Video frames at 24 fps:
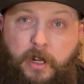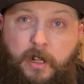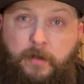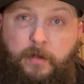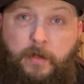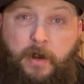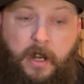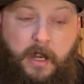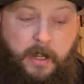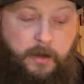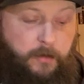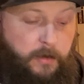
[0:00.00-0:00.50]
of
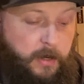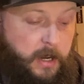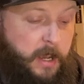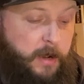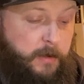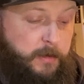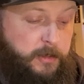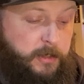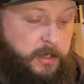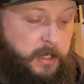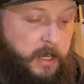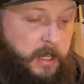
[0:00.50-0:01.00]
mine when I
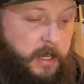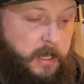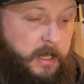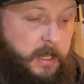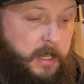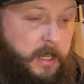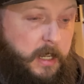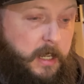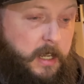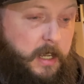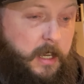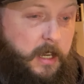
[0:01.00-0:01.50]
was at
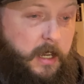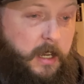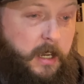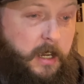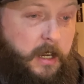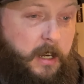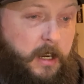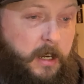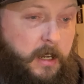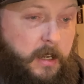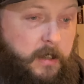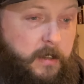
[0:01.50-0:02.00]

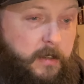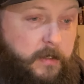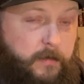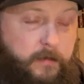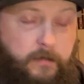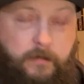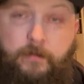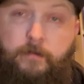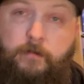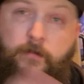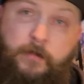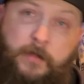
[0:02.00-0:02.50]
uh,
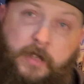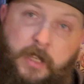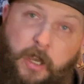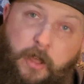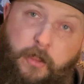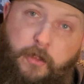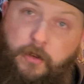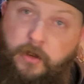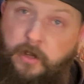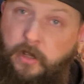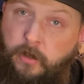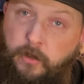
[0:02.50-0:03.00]
the
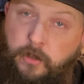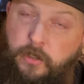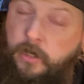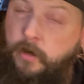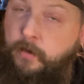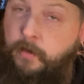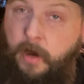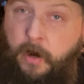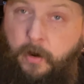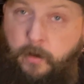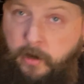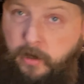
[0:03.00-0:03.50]
other dealership
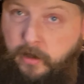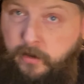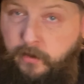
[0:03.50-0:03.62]
I worked